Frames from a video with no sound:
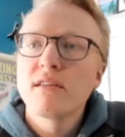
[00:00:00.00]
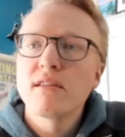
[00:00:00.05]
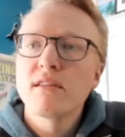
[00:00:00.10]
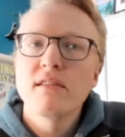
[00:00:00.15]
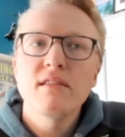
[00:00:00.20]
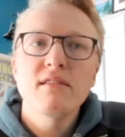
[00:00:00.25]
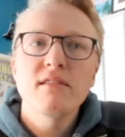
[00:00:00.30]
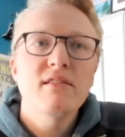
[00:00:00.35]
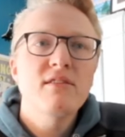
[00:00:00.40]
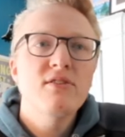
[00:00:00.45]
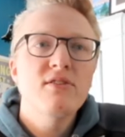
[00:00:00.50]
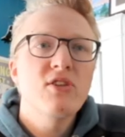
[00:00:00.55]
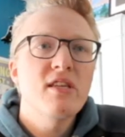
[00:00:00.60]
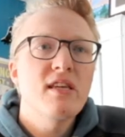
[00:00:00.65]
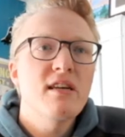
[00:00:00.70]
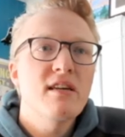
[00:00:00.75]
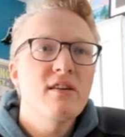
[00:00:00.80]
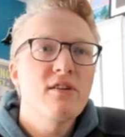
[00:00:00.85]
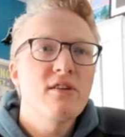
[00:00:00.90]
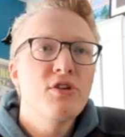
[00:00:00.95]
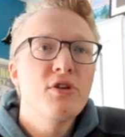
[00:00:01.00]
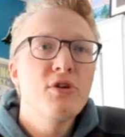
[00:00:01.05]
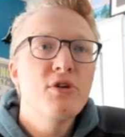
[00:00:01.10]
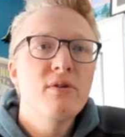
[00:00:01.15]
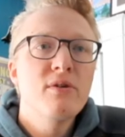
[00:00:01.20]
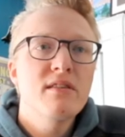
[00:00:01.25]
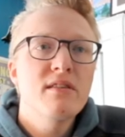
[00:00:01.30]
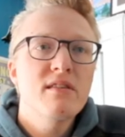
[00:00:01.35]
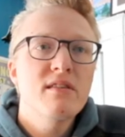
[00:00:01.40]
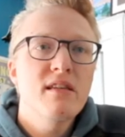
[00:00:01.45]
This is their
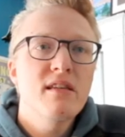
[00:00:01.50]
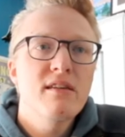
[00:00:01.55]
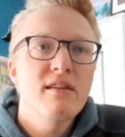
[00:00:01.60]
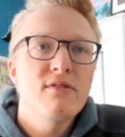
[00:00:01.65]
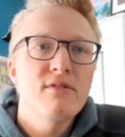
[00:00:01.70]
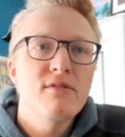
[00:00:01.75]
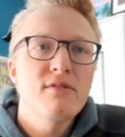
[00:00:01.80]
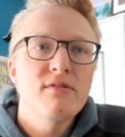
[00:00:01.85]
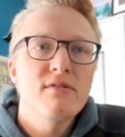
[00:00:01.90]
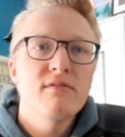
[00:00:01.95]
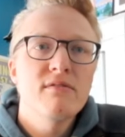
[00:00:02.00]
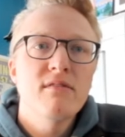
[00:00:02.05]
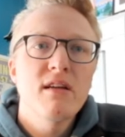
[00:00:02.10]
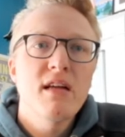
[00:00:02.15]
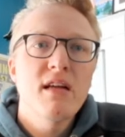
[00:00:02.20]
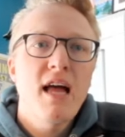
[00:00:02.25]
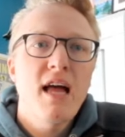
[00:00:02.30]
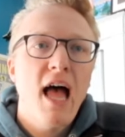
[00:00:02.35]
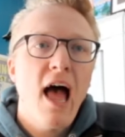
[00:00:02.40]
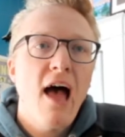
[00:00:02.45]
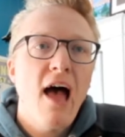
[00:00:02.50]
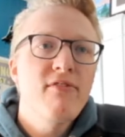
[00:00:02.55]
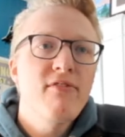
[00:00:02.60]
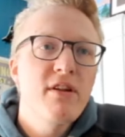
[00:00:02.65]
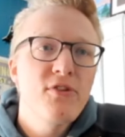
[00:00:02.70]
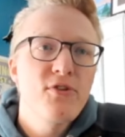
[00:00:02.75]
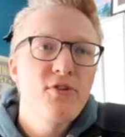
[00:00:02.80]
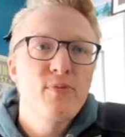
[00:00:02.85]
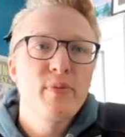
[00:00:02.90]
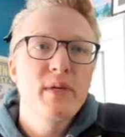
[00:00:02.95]
newest single, Have
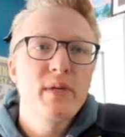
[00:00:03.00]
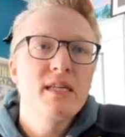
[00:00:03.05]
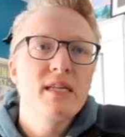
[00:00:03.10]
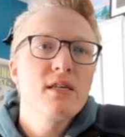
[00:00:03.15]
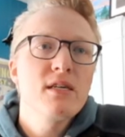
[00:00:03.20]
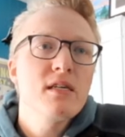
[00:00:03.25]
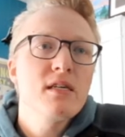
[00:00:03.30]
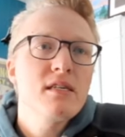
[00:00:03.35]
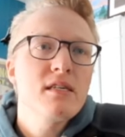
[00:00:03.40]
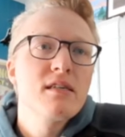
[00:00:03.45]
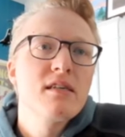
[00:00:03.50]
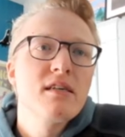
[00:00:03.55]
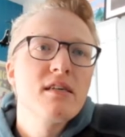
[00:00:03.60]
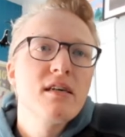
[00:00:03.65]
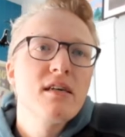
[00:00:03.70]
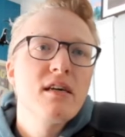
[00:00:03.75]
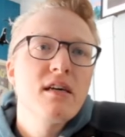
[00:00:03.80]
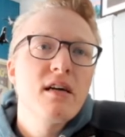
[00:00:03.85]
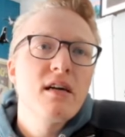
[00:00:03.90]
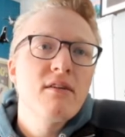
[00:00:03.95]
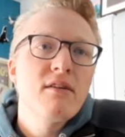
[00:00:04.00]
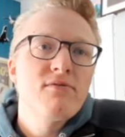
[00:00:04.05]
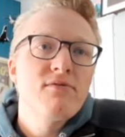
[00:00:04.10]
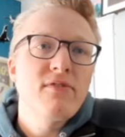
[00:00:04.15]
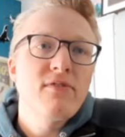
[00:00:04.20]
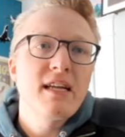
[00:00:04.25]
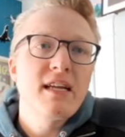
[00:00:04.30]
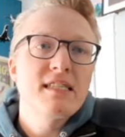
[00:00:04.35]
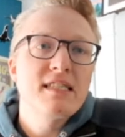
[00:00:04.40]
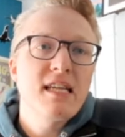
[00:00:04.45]
Another Beer.
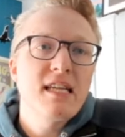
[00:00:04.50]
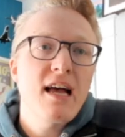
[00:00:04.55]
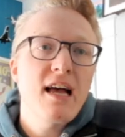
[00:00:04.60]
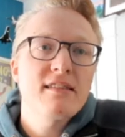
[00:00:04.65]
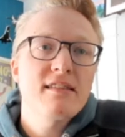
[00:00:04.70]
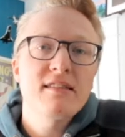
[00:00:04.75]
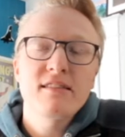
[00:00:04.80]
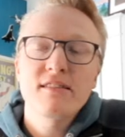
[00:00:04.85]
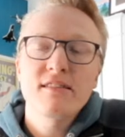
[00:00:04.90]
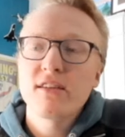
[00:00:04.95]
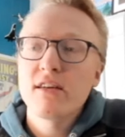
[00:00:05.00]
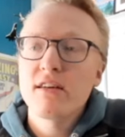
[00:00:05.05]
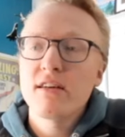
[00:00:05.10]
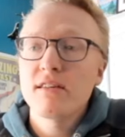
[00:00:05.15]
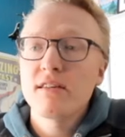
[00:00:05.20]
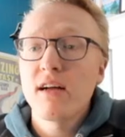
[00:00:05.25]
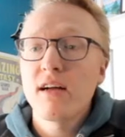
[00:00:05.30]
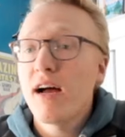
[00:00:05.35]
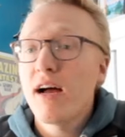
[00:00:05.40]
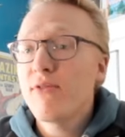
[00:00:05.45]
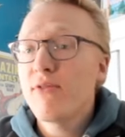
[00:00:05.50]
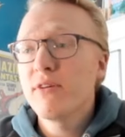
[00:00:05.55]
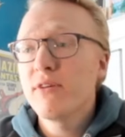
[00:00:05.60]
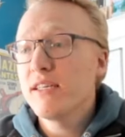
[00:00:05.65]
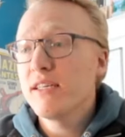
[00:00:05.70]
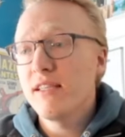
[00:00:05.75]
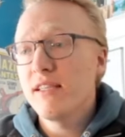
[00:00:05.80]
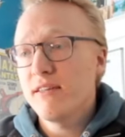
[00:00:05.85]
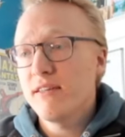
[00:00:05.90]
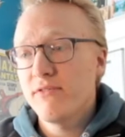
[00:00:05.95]
Fantastic song. I really
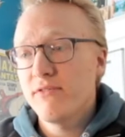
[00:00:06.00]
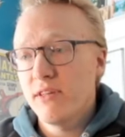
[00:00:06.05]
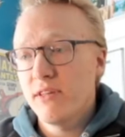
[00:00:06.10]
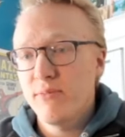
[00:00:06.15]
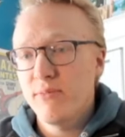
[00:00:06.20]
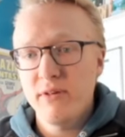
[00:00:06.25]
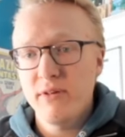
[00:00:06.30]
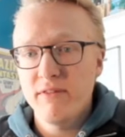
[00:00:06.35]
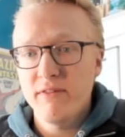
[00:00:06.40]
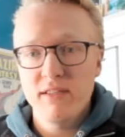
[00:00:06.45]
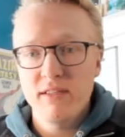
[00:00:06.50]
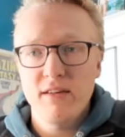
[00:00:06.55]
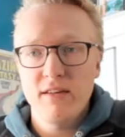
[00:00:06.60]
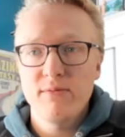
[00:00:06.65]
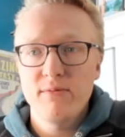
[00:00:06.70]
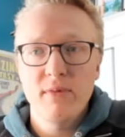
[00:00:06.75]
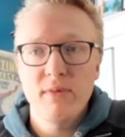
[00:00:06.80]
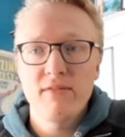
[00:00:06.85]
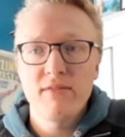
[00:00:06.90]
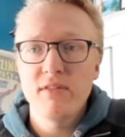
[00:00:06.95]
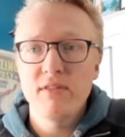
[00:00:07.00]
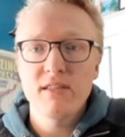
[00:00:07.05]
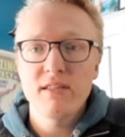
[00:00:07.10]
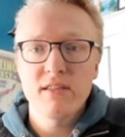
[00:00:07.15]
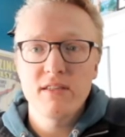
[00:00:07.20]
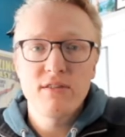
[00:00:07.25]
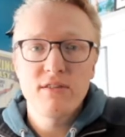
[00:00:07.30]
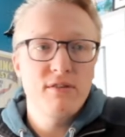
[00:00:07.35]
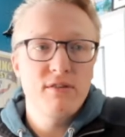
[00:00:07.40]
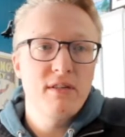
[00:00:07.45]
love their previous album. I've
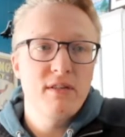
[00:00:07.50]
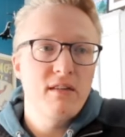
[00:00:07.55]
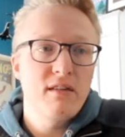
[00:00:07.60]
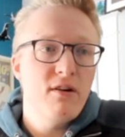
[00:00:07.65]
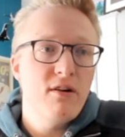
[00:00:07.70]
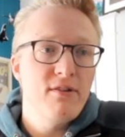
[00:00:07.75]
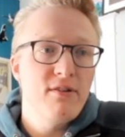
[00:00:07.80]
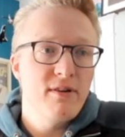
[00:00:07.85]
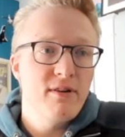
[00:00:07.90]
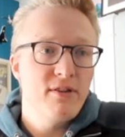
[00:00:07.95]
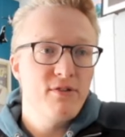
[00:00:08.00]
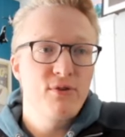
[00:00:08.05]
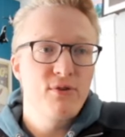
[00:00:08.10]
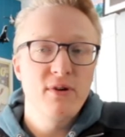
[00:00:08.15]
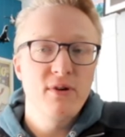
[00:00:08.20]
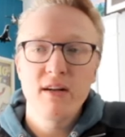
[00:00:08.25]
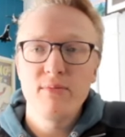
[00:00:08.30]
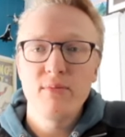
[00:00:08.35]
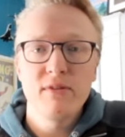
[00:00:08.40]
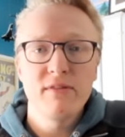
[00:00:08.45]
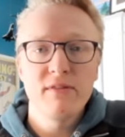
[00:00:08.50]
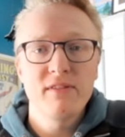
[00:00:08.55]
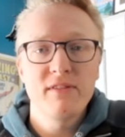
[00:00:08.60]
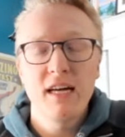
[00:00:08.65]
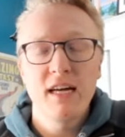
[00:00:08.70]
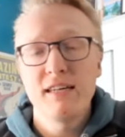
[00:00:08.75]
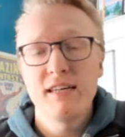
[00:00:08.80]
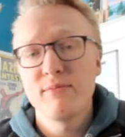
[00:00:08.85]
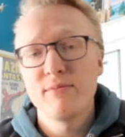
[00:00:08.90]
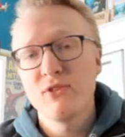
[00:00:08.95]
listened to it all the way through a couple of
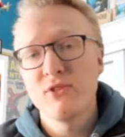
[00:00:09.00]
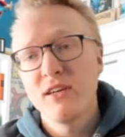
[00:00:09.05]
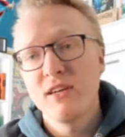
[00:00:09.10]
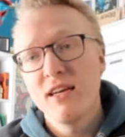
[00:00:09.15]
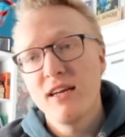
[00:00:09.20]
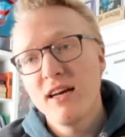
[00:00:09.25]
times.